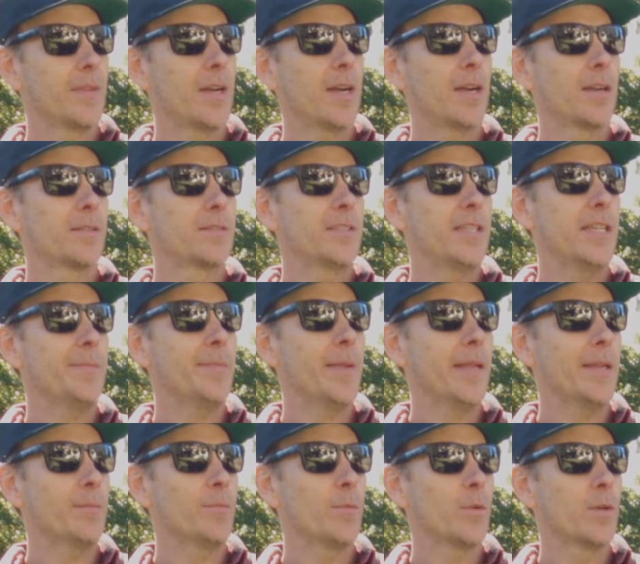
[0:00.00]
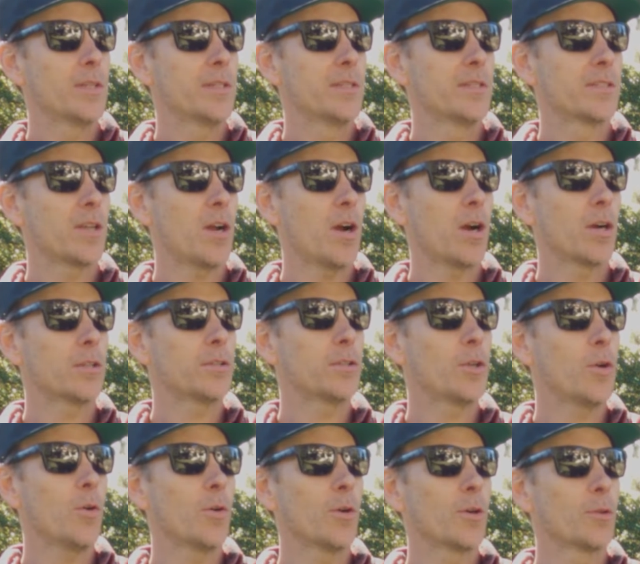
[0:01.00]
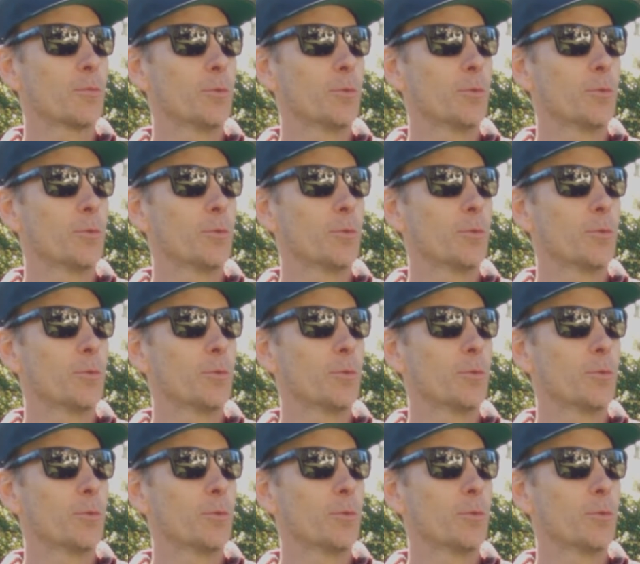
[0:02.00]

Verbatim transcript: Our team name was Hardcore